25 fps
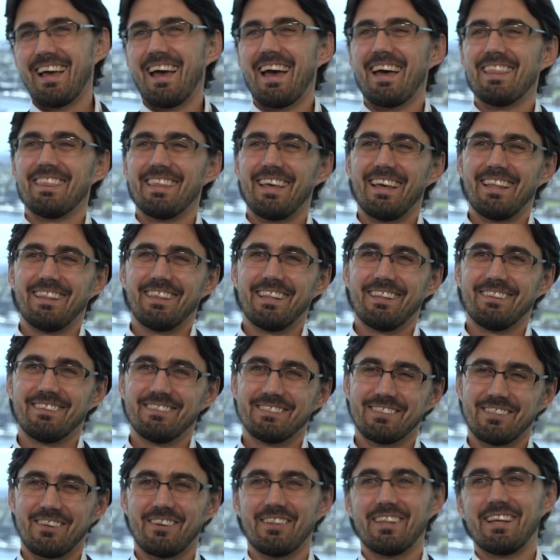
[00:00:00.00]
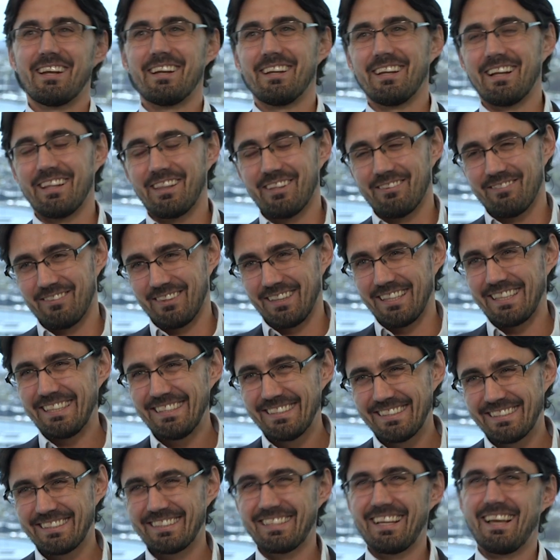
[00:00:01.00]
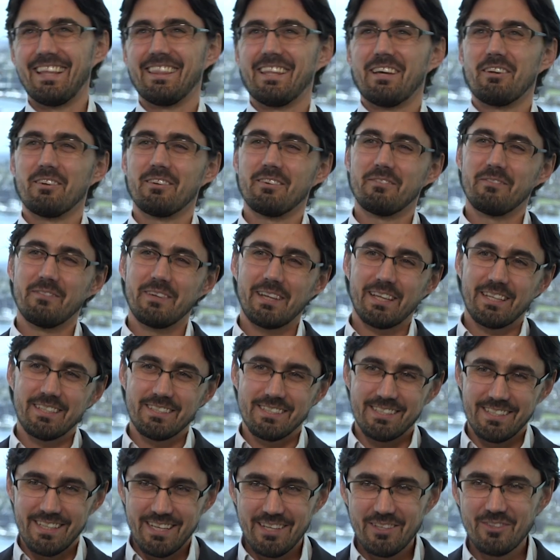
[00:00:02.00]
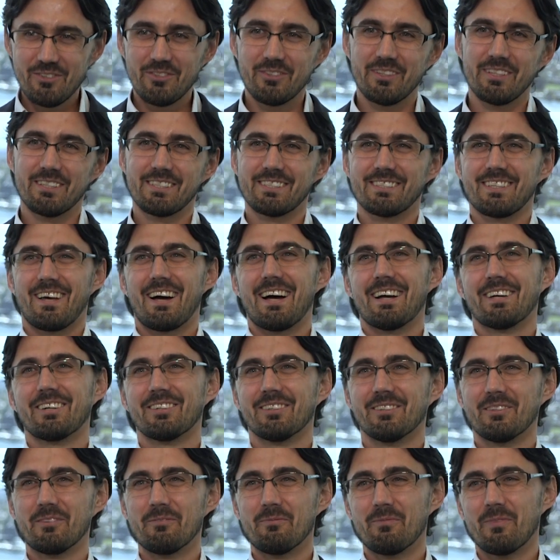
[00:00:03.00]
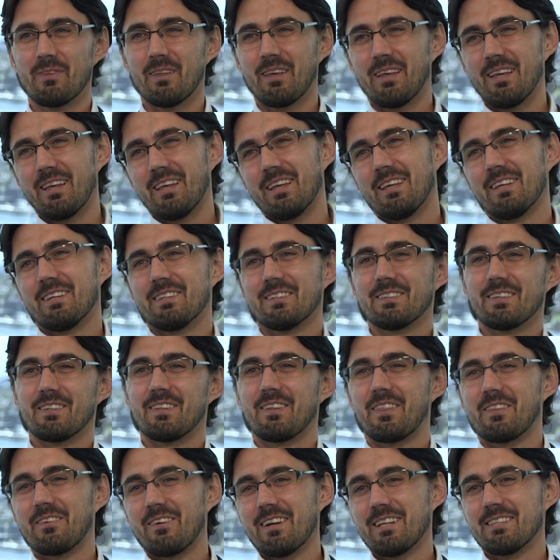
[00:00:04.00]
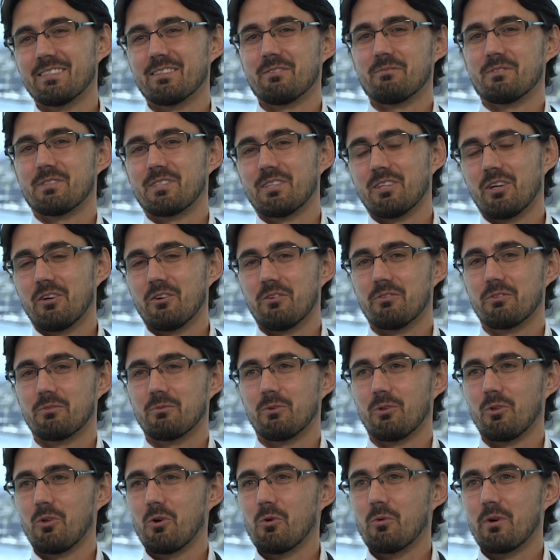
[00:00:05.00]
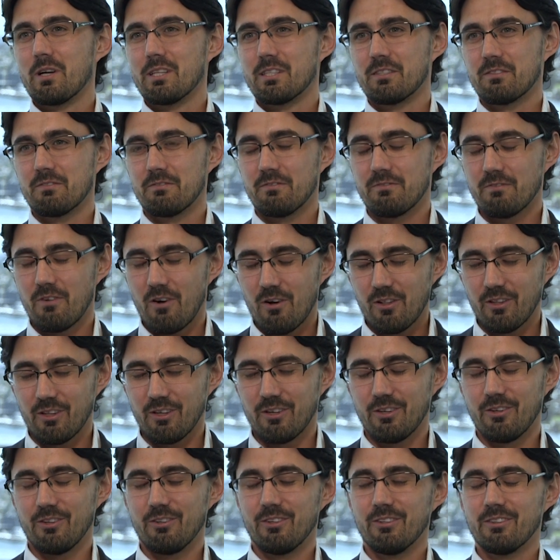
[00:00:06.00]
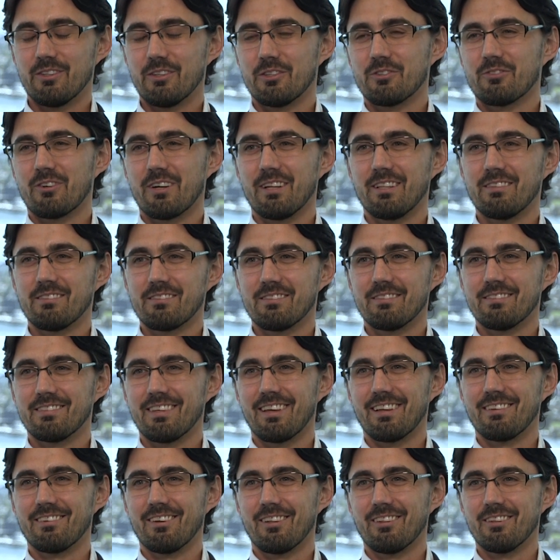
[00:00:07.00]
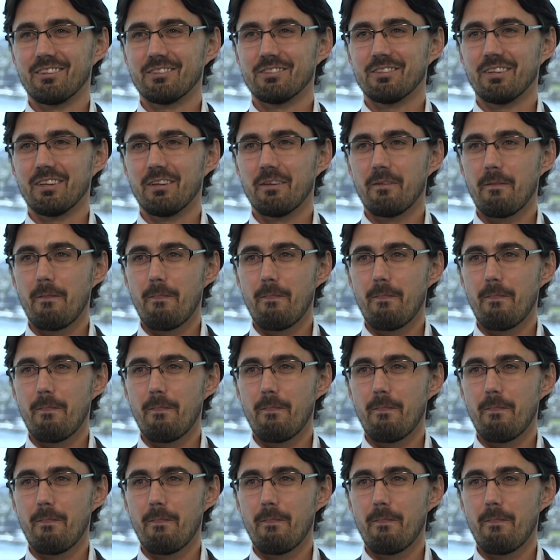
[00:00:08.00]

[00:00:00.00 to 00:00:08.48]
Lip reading: and then another release, and then we continue this cycle. So the threats themselves will always follow the trends in technology.